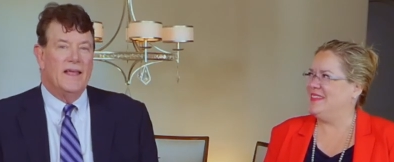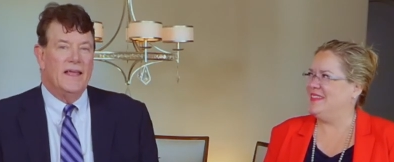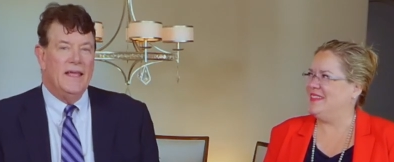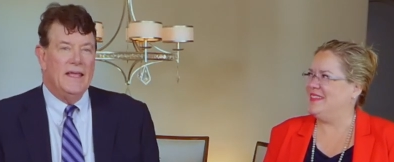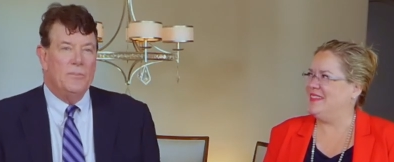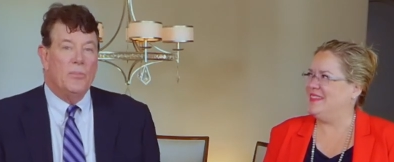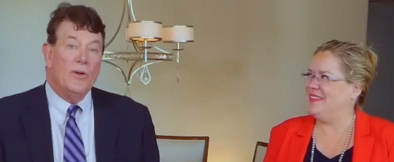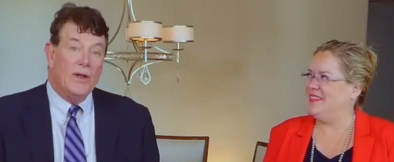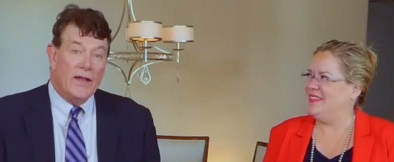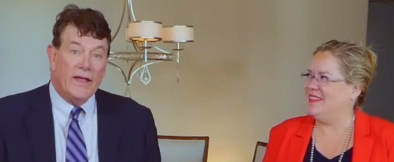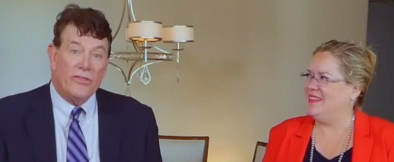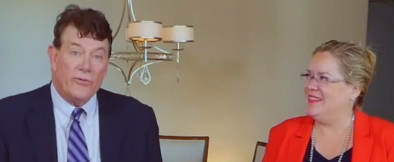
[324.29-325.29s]
Speaker 1: a
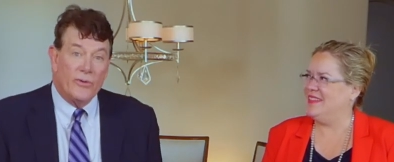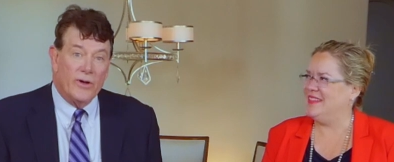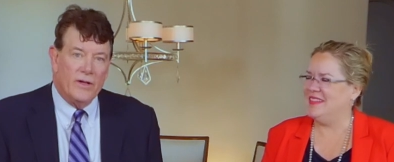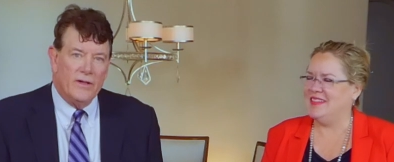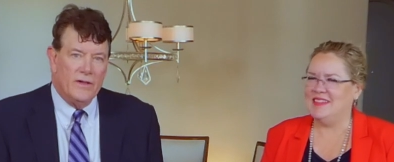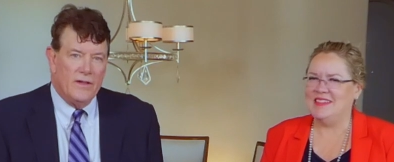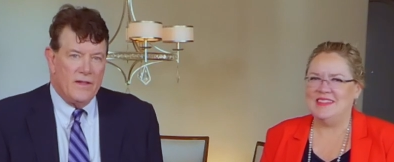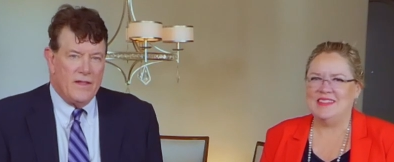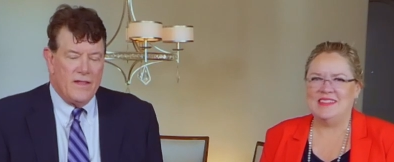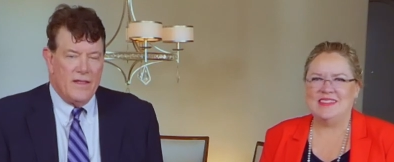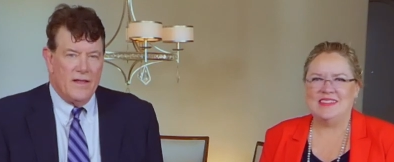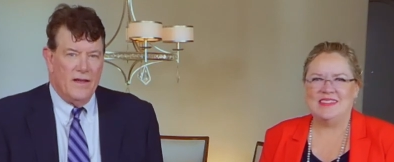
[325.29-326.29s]
plethora
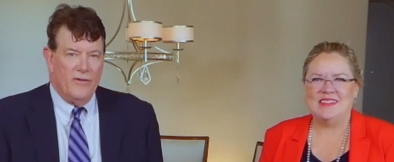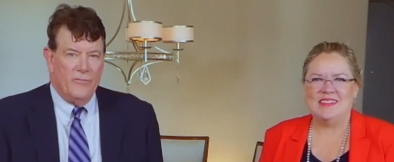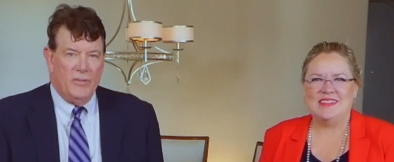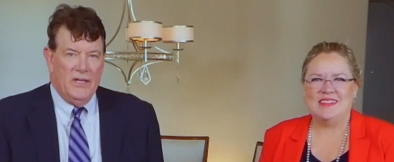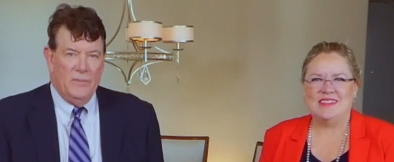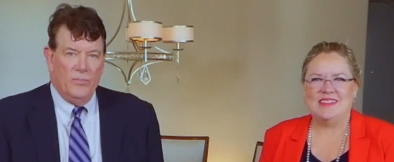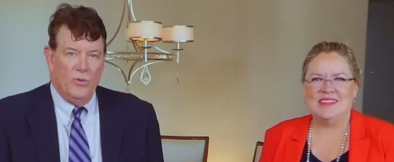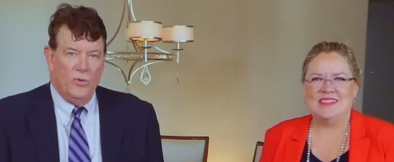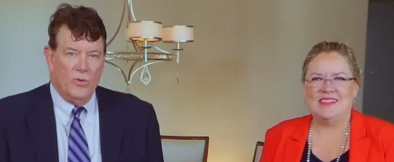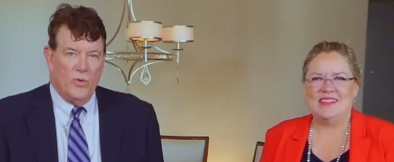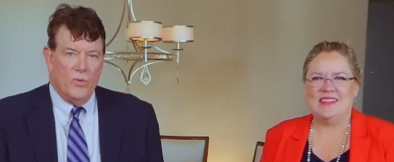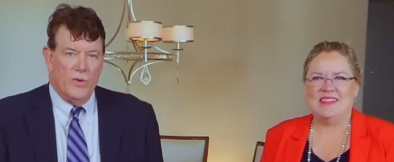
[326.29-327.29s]
of
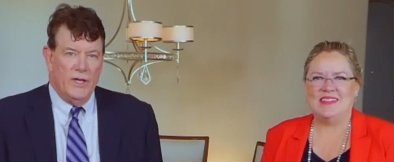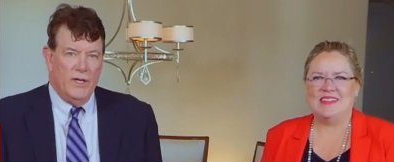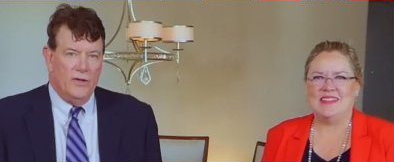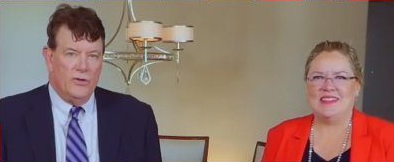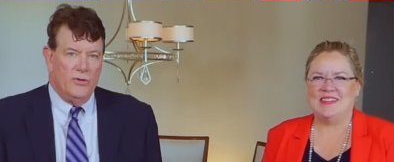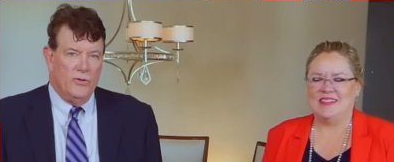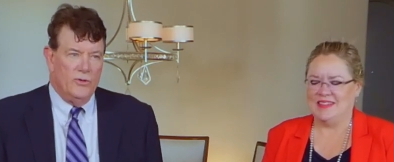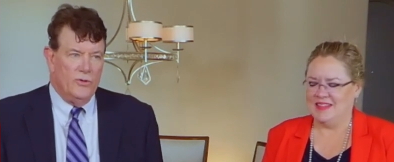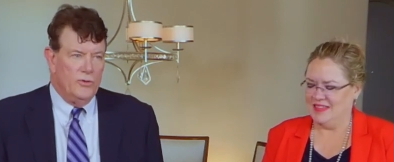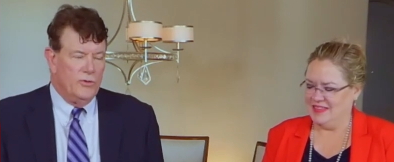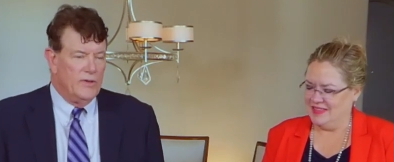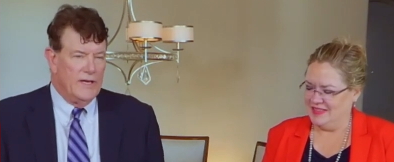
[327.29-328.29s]
people going
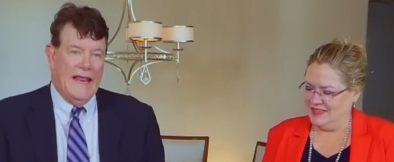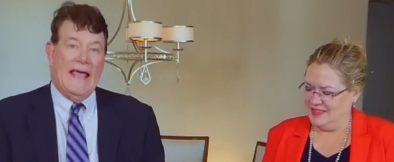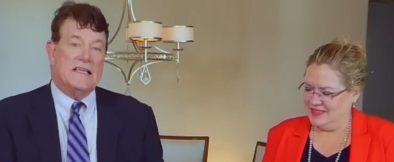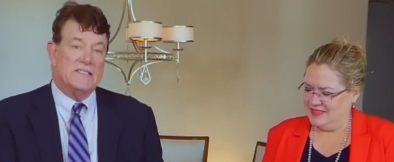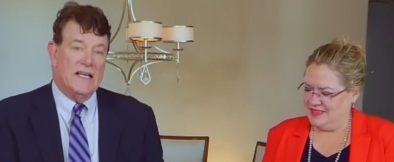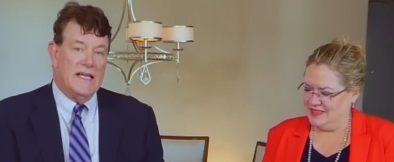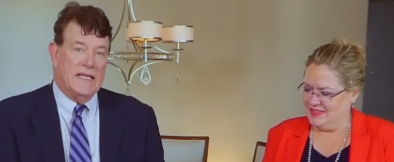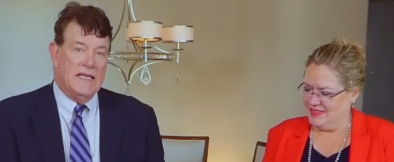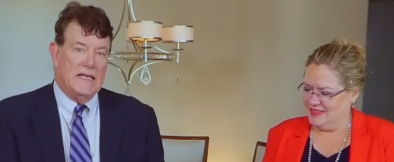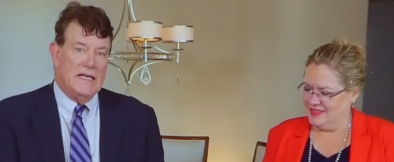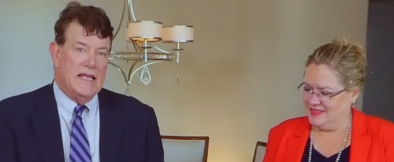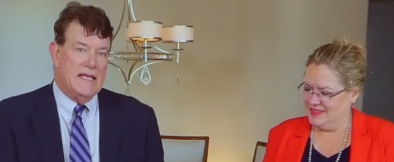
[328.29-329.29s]
to the NASDAQ
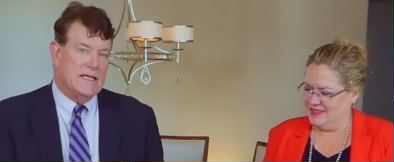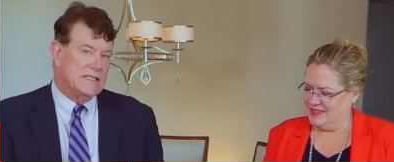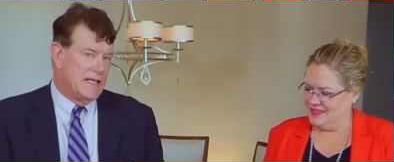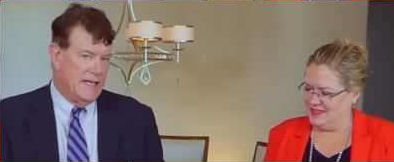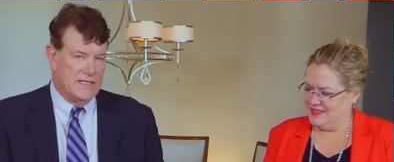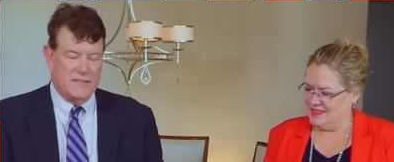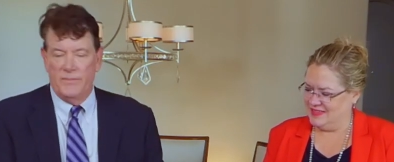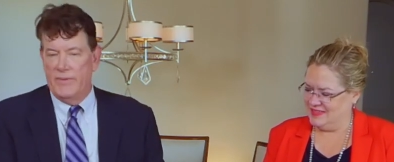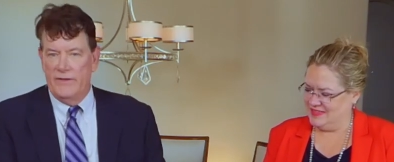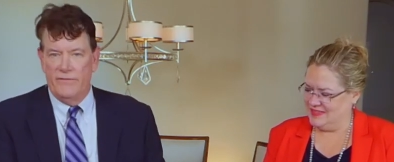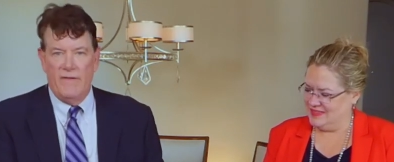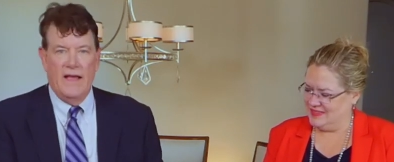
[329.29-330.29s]
index, the S and P
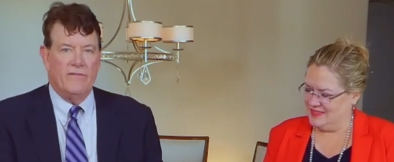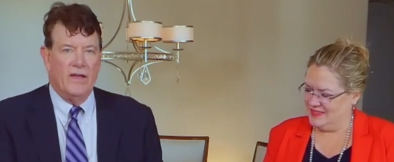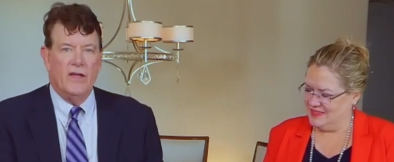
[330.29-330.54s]
five